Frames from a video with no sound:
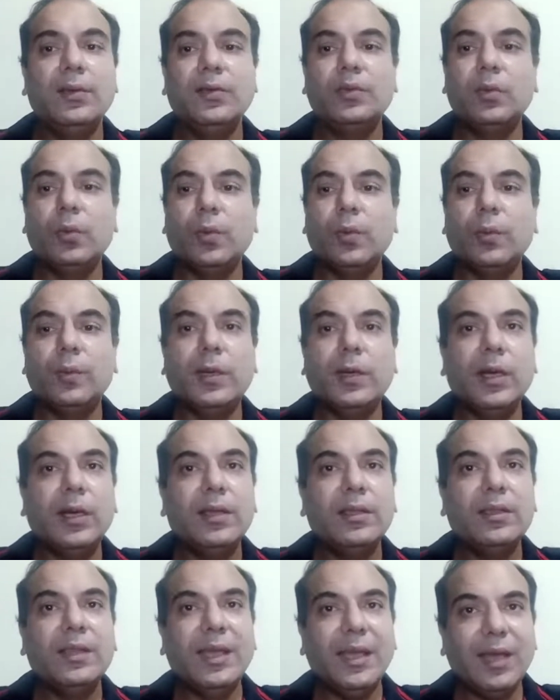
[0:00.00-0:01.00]
So
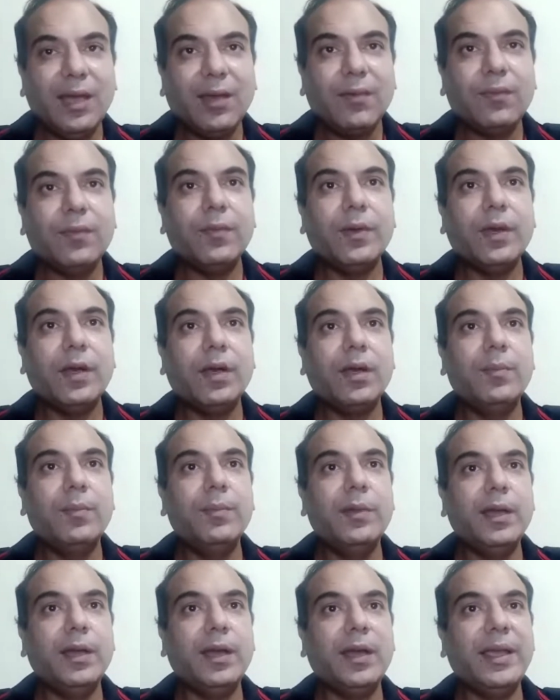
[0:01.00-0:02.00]
they have,
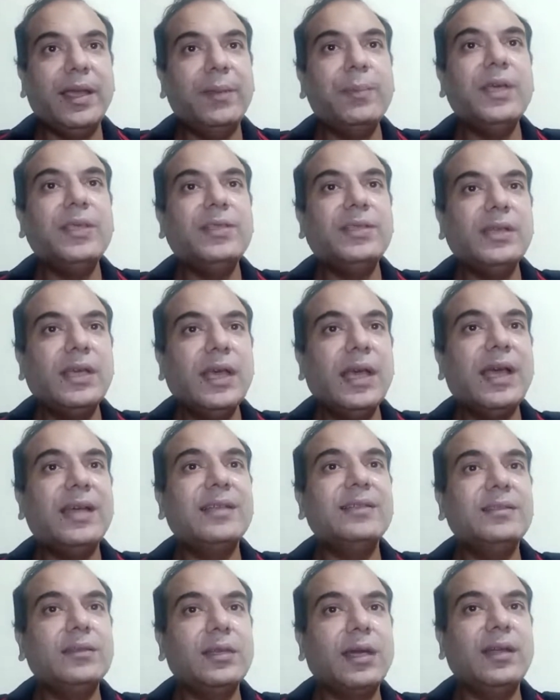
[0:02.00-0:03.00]
ABG
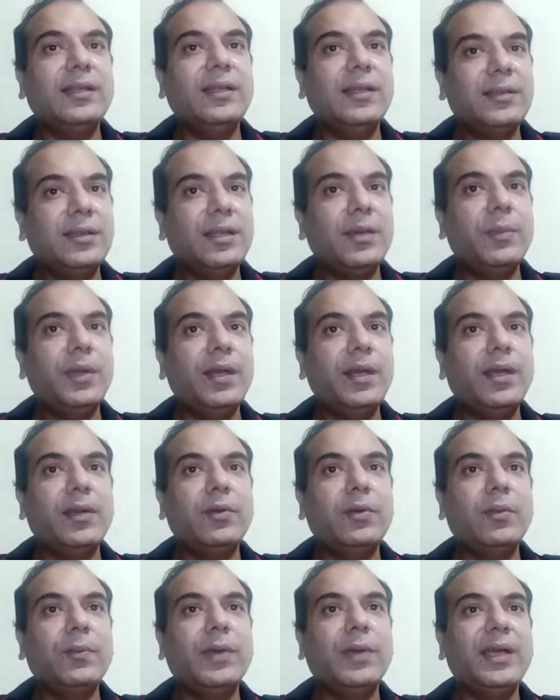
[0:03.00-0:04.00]
has, Aditya
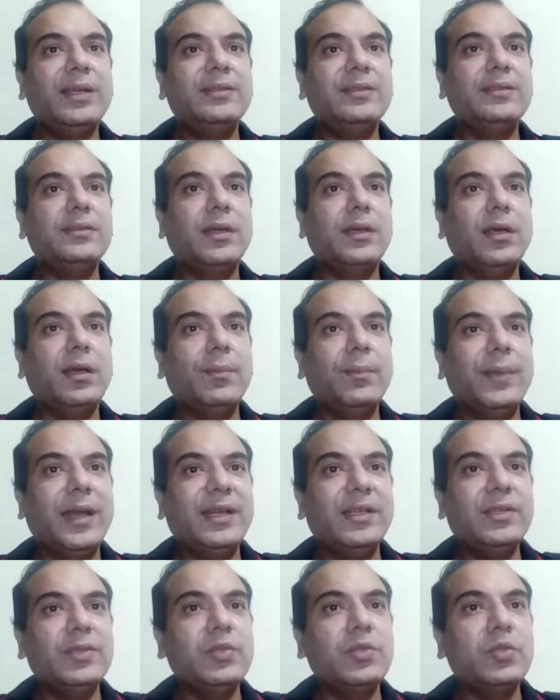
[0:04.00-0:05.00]
Birla Group has
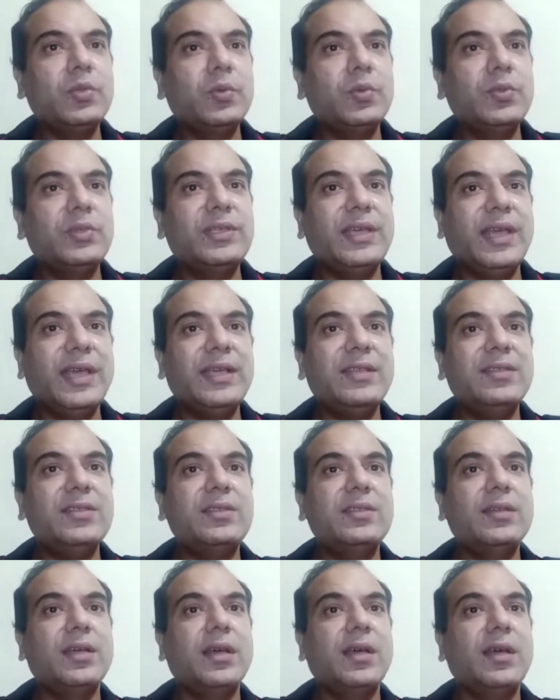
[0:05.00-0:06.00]
managed to
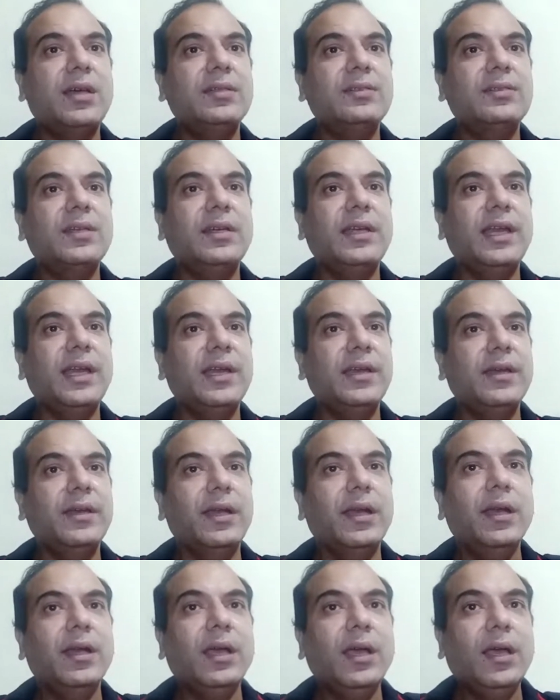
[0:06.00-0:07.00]
change
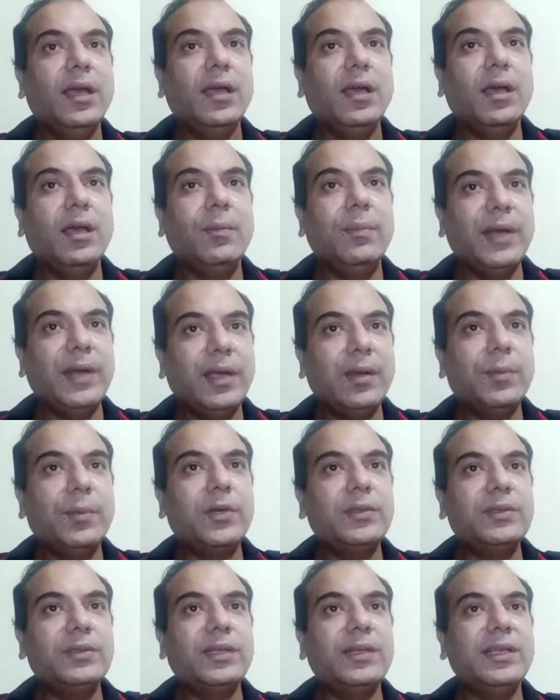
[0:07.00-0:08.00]
certain, bring
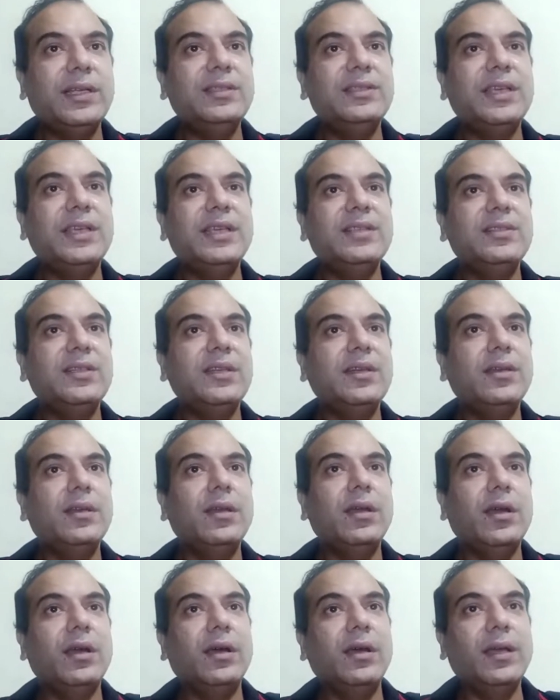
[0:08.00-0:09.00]
about certain change in